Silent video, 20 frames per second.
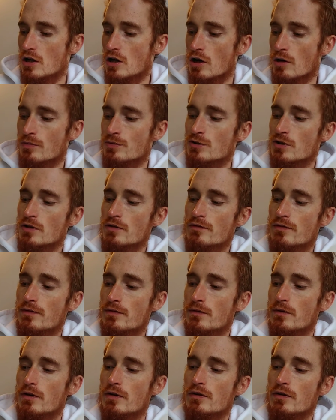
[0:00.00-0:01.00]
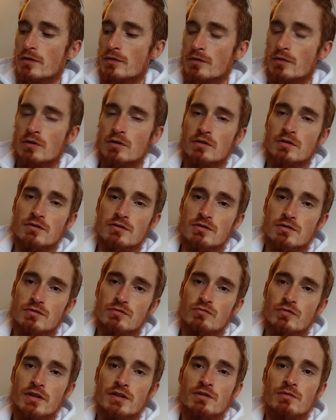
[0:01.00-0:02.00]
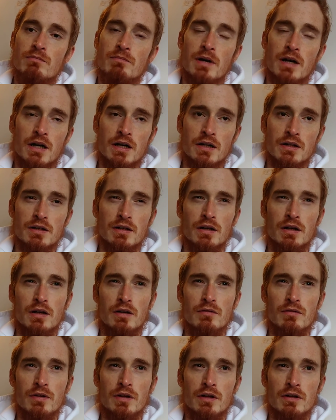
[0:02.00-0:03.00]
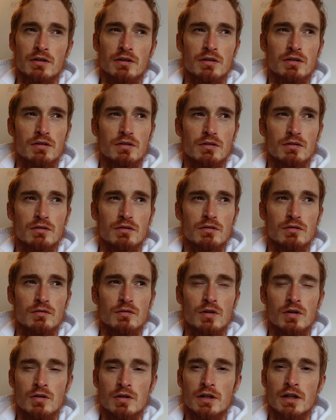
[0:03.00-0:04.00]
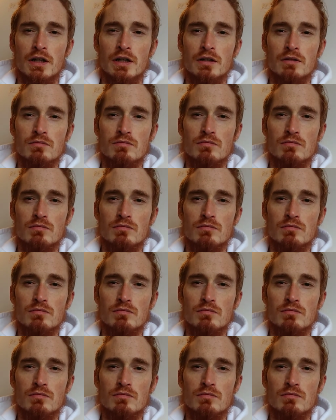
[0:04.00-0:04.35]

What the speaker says: Observe your thoughts, read them back and think, okay,